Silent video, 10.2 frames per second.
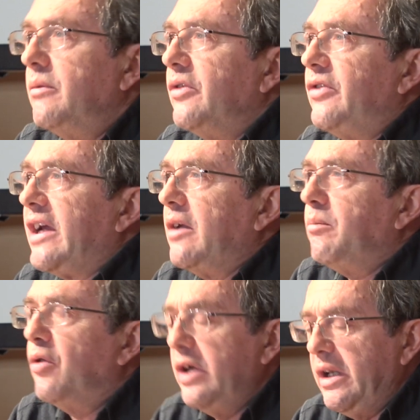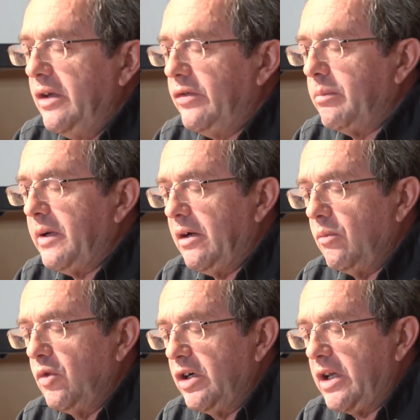the second point is
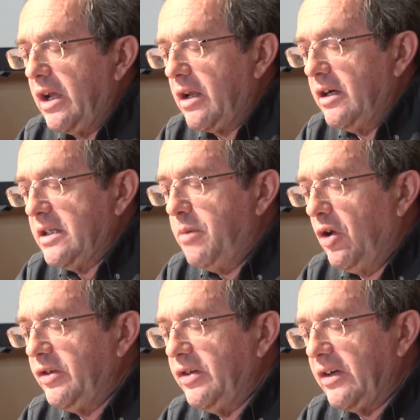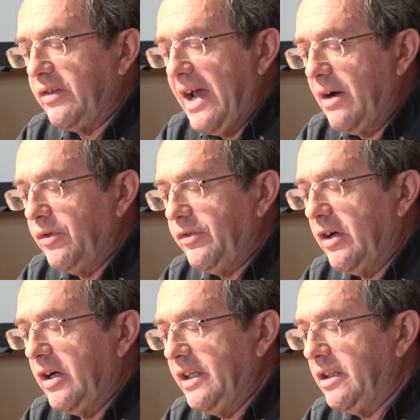about working class politics
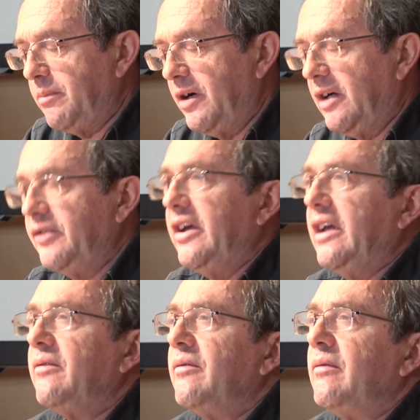outside the party.